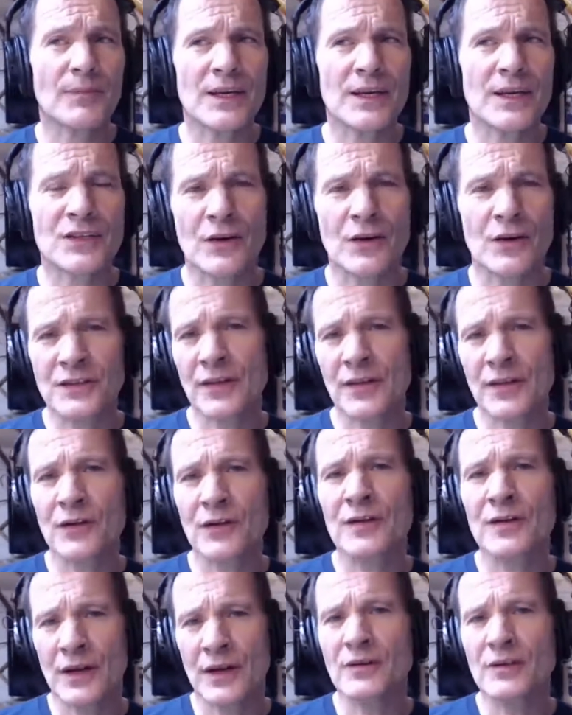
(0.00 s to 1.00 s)
So
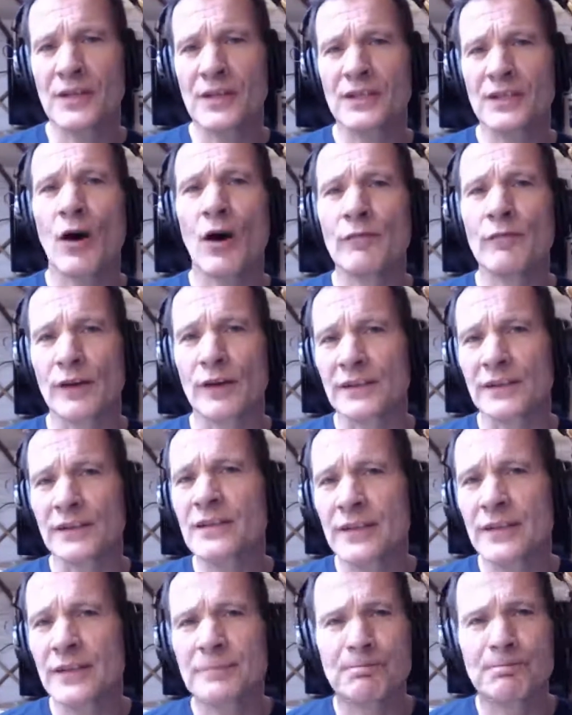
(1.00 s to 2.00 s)
there is this conflict,
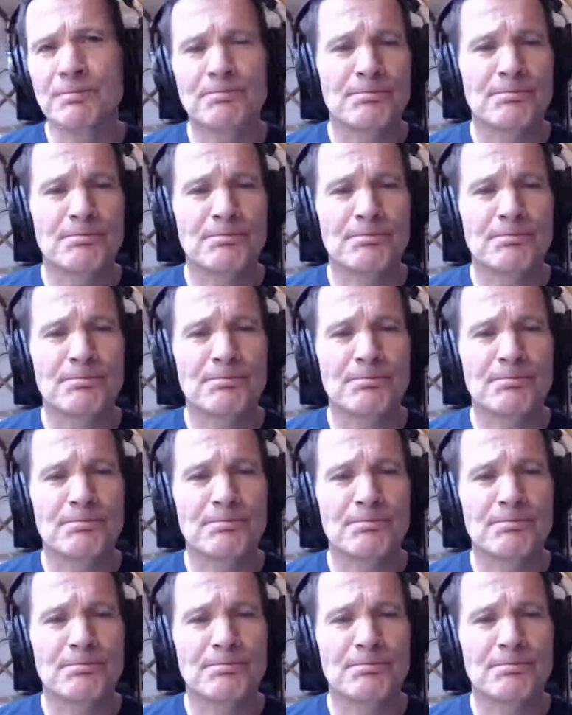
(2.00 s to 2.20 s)
isn't there?